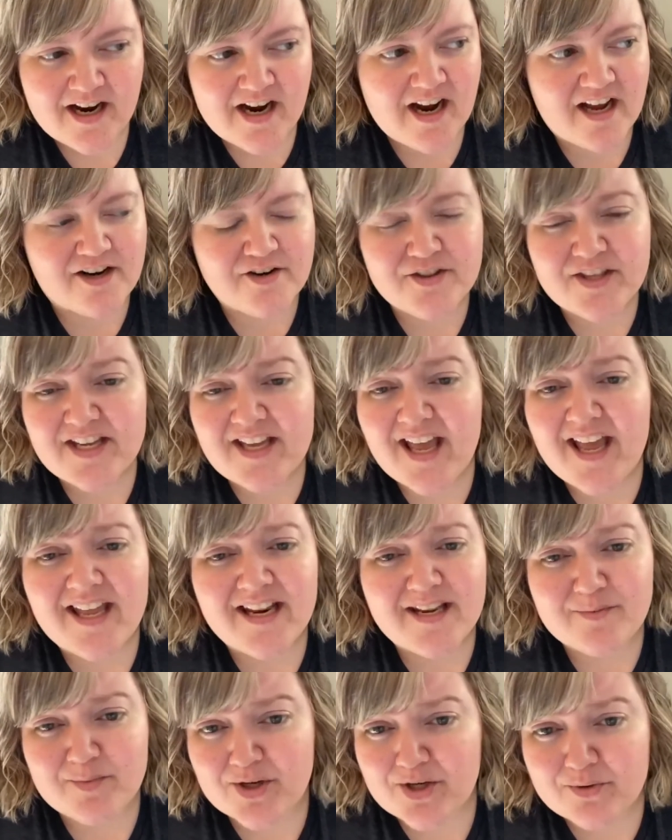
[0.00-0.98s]
I don't think
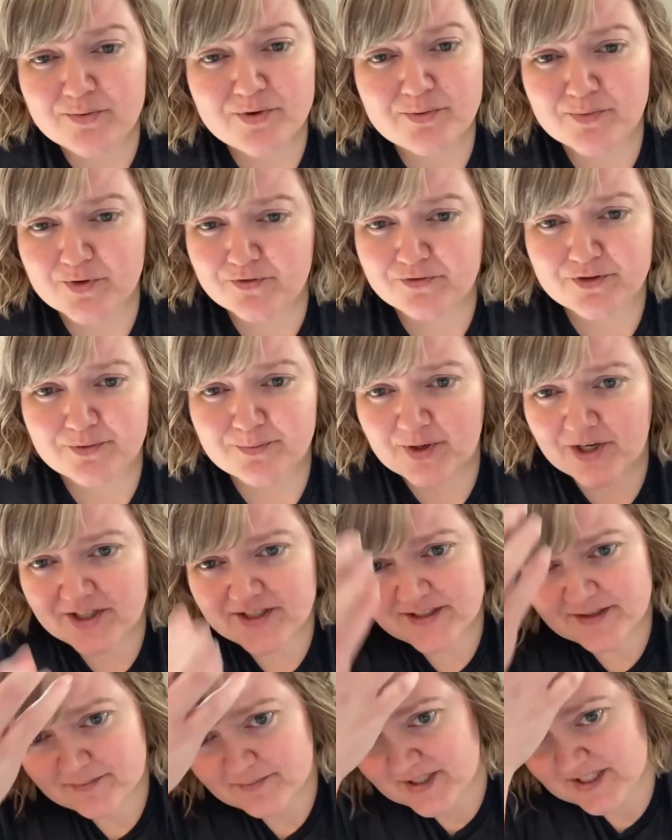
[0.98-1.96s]
anybody would move to
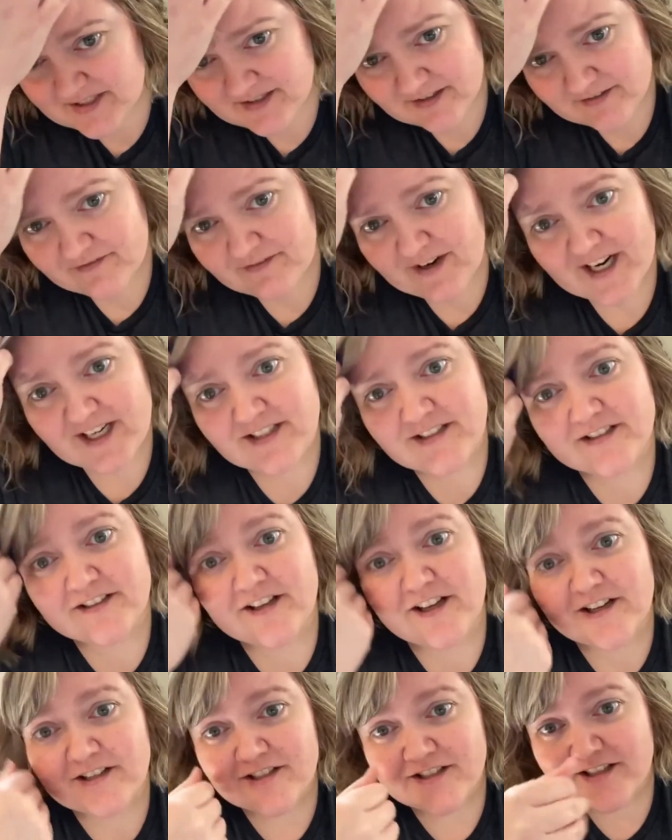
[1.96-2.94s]
Boston based on facts and
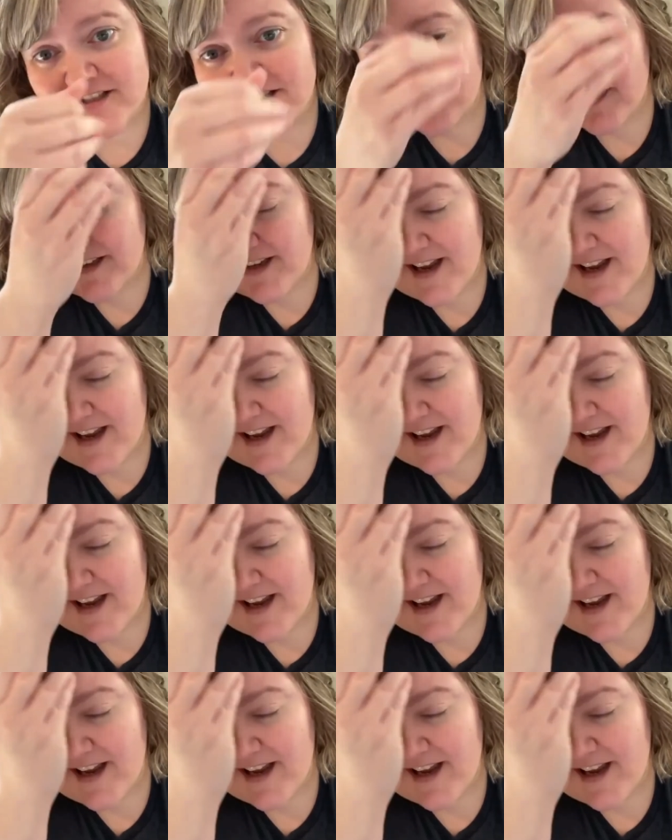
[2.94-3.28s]
logic.